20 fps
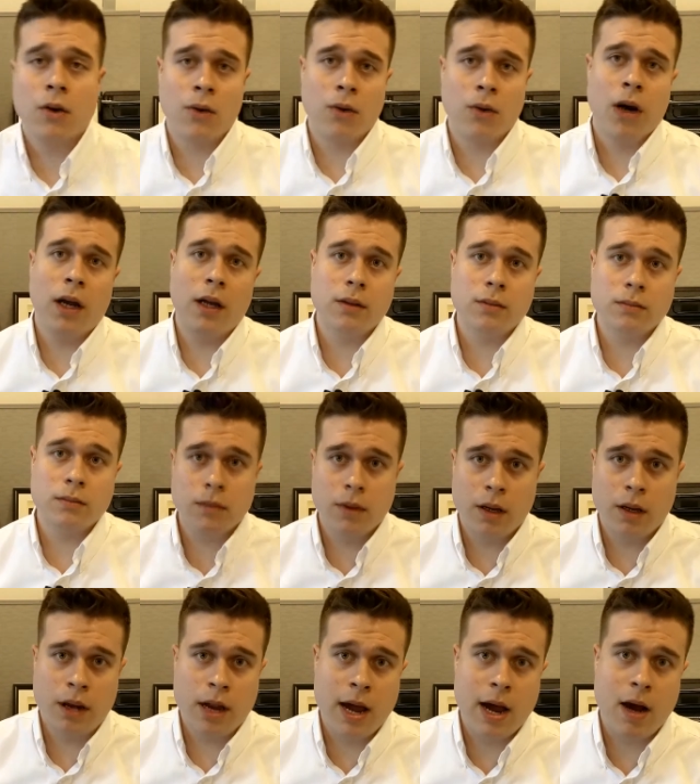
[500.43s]
All right,
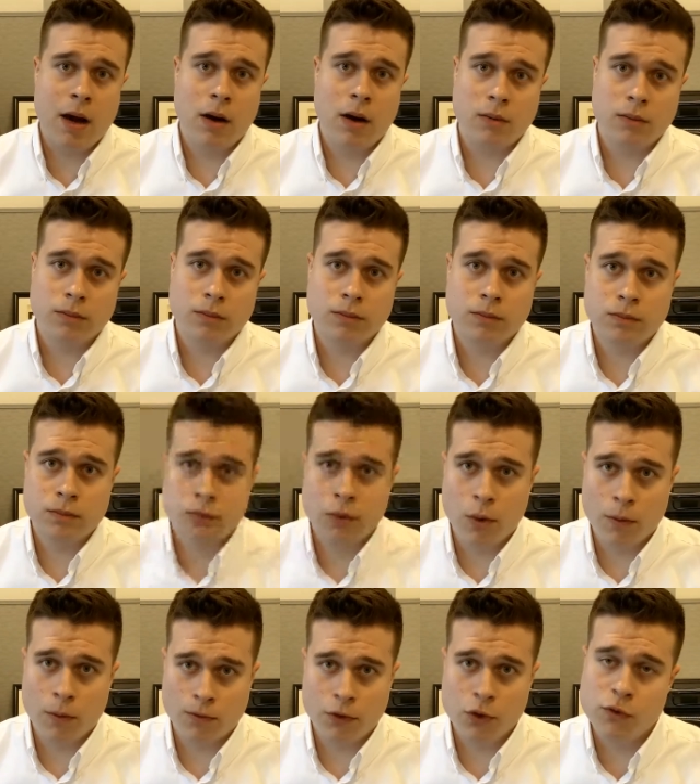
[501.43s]
and now
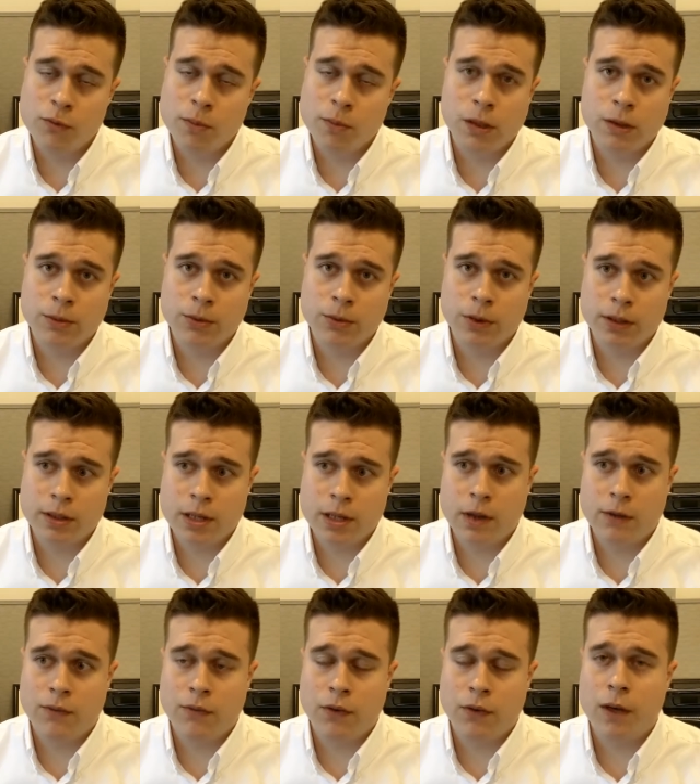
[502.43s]
hopefully you've been able to
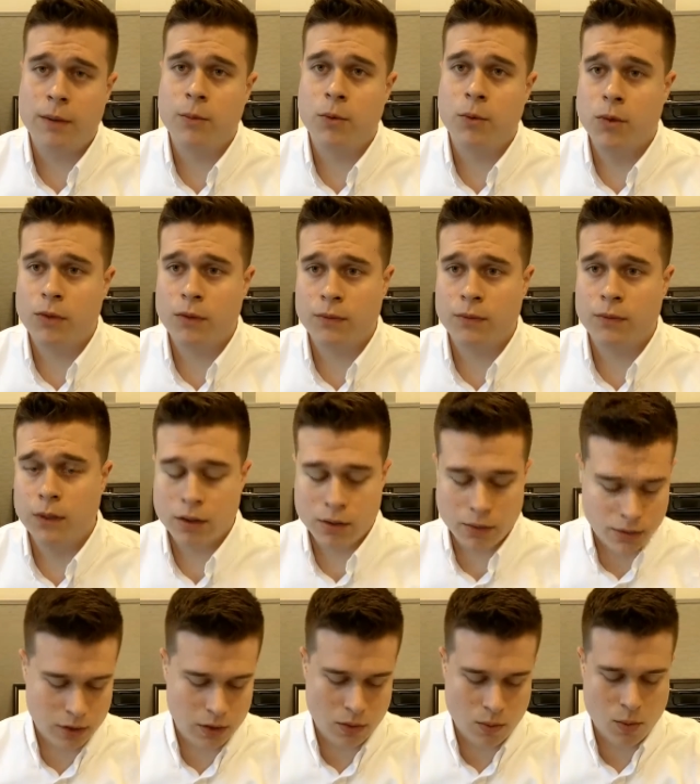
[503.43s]
identify more of the
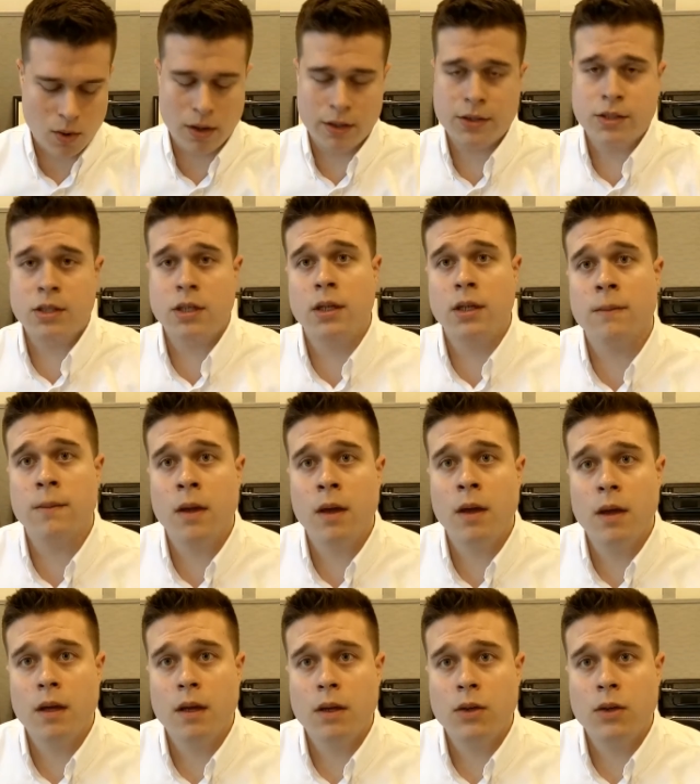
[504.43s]
vehicle that you want to see.
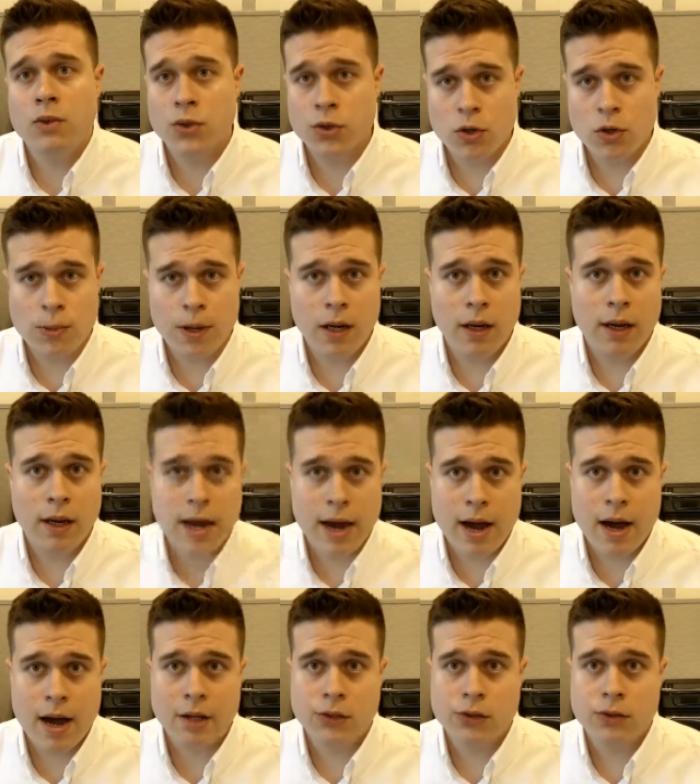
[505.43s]
Should you pay
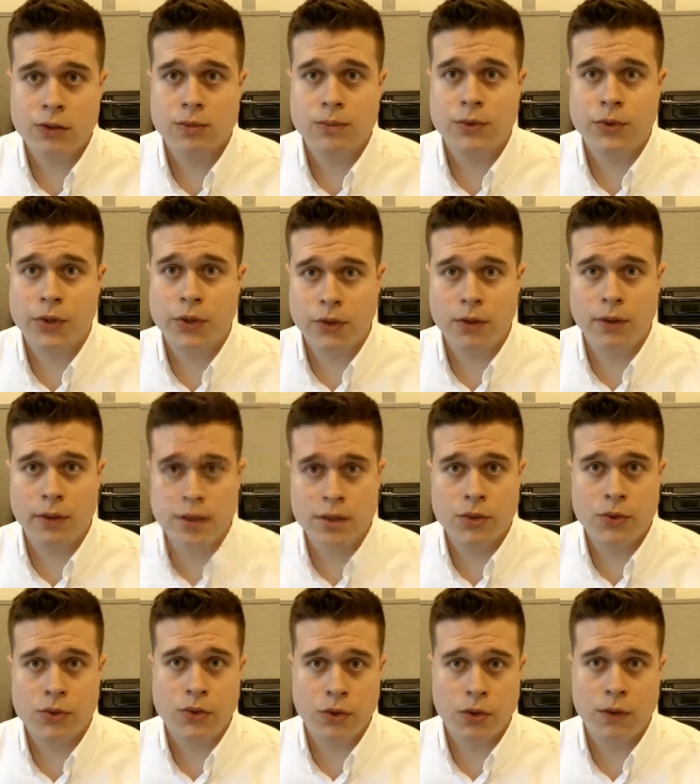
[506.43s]
cash, should you
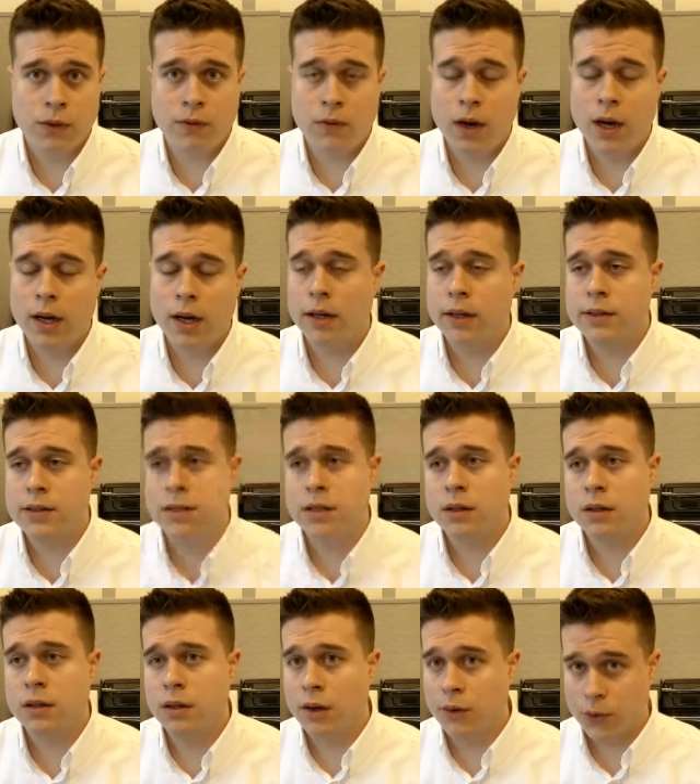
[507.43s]
lease, or should you finance?
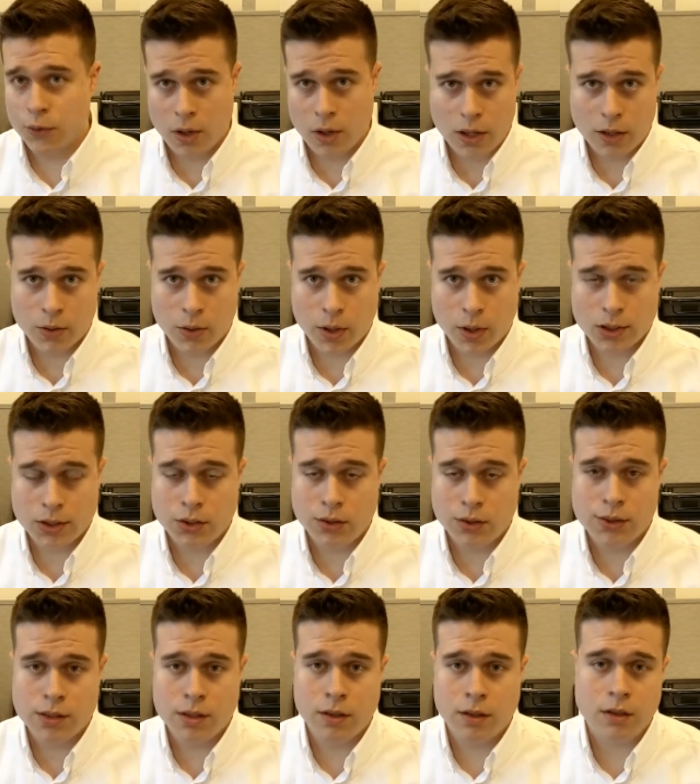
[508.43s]
Great
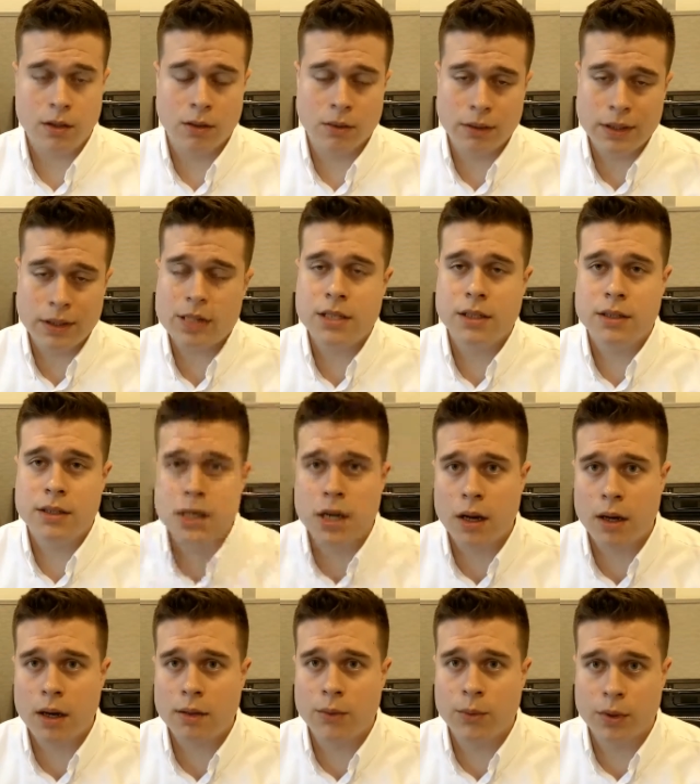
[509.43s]
questions, and leasing has
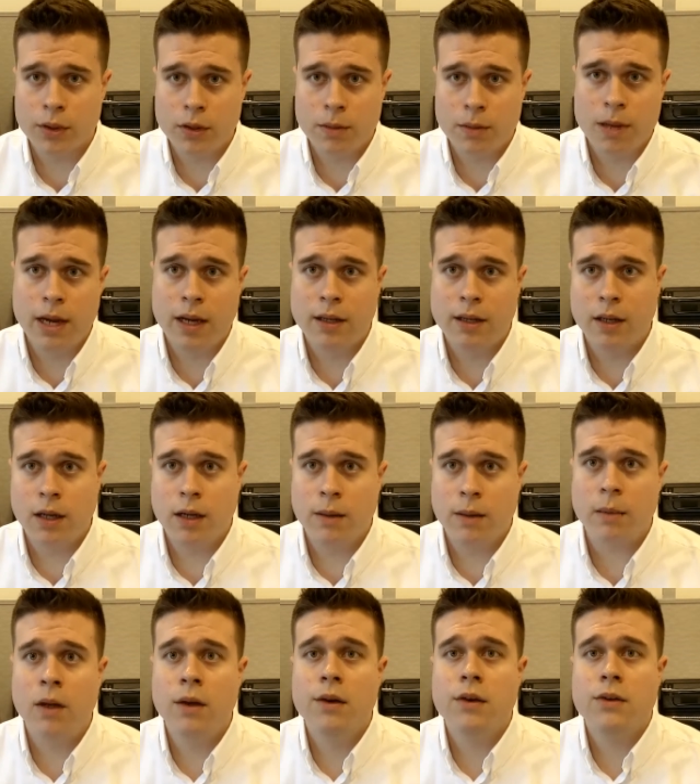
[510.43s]
gotten a really bad
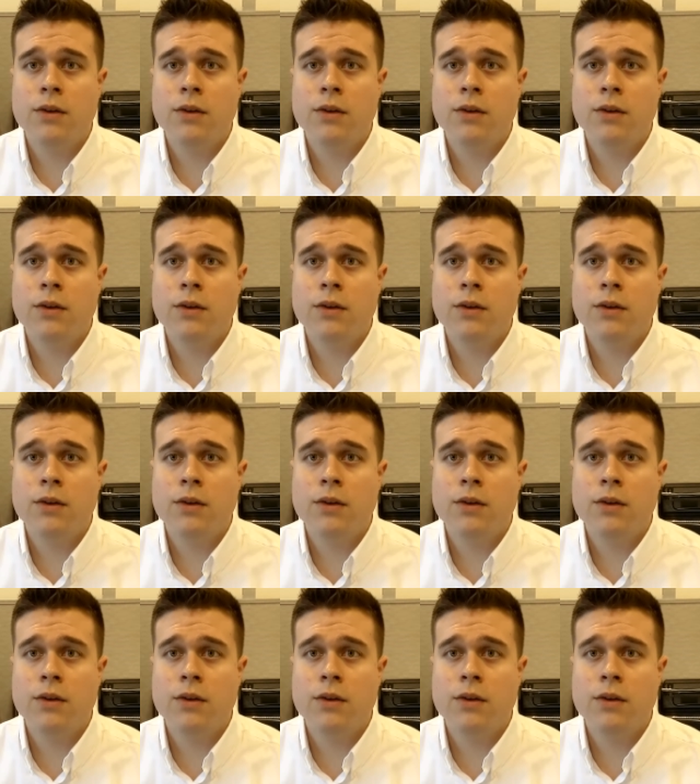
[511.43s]
name.